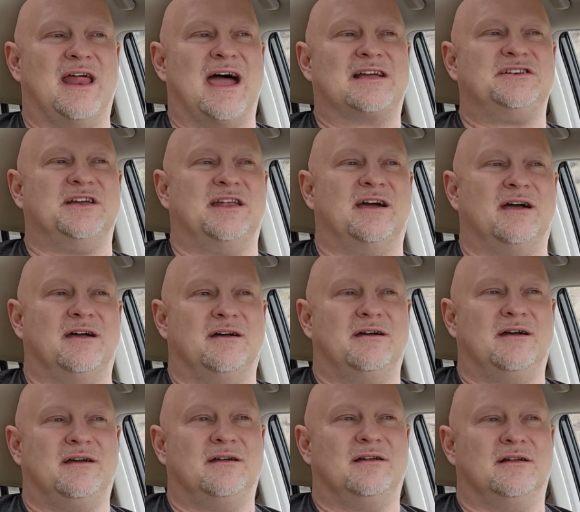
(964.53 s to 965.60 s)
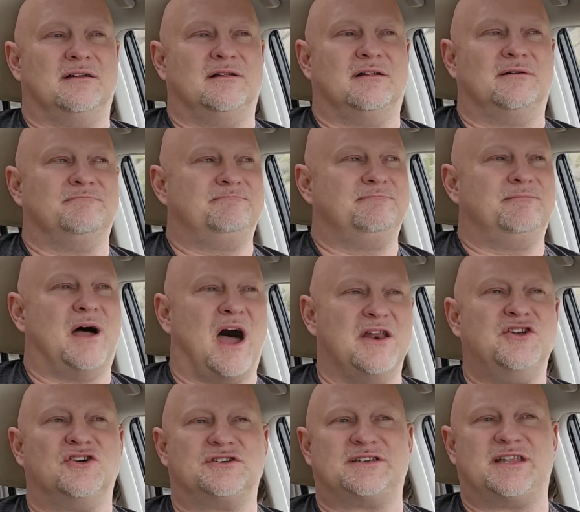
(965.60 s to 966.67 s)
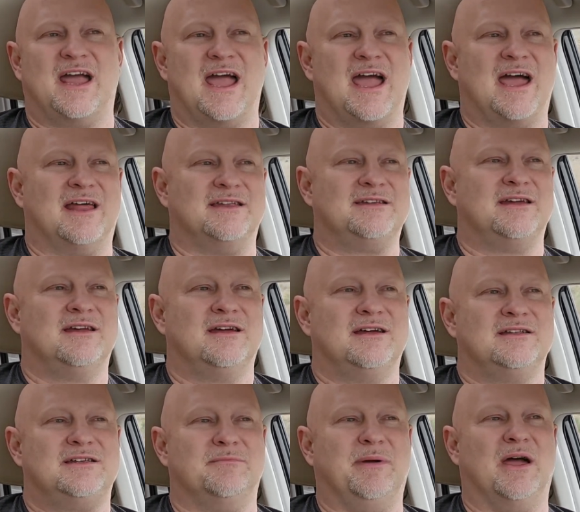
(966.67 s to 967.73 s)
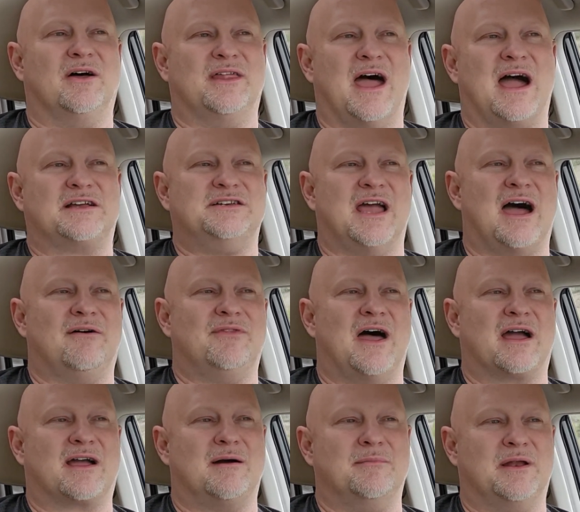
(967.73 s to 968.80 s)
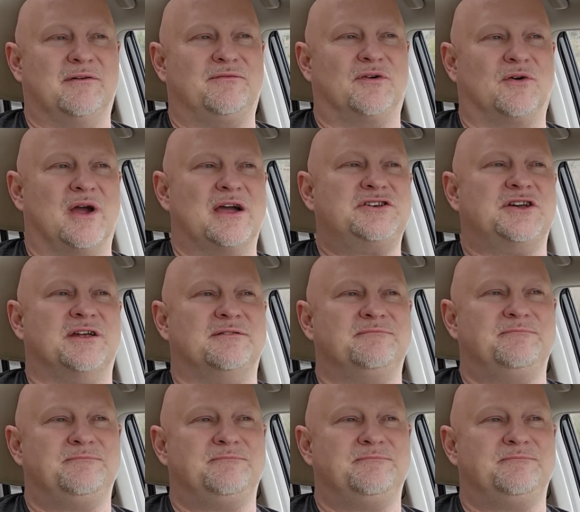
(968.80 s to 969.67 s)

actually to understand to be able to actually have that come into fruition?